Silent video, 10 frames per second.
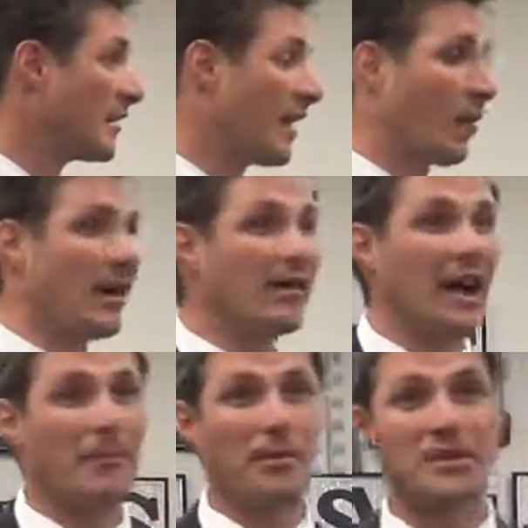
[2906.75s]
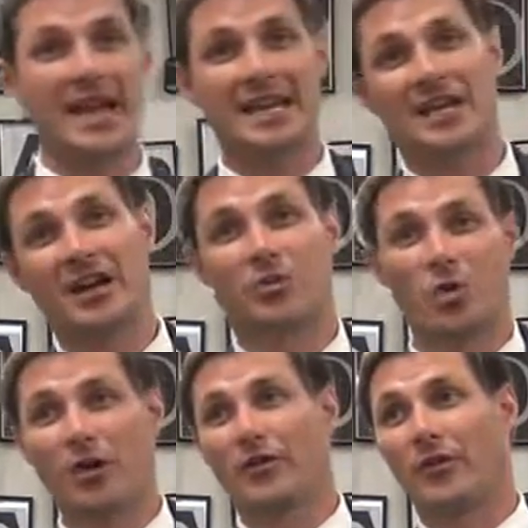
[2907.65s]
that we are not partaking
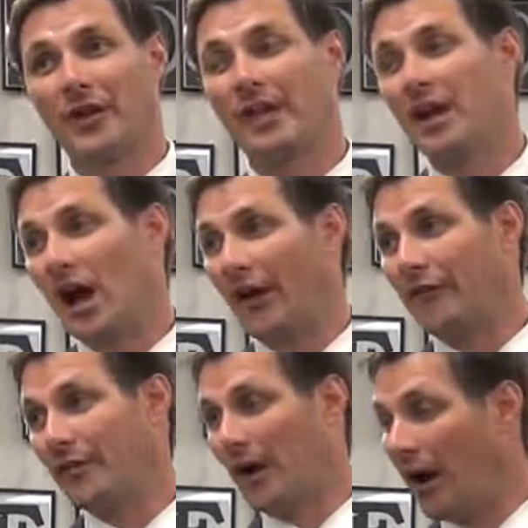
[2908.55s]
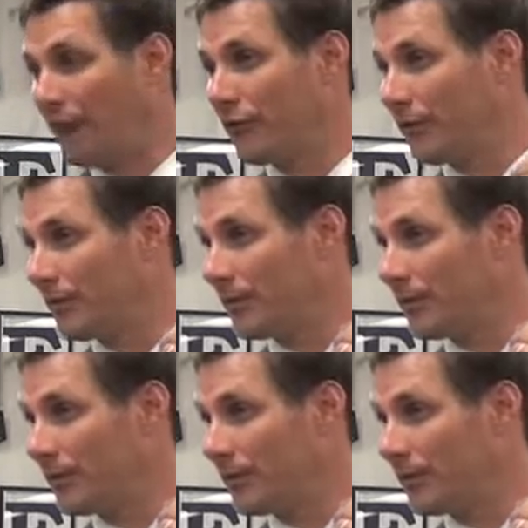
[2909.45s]
unworthily of, of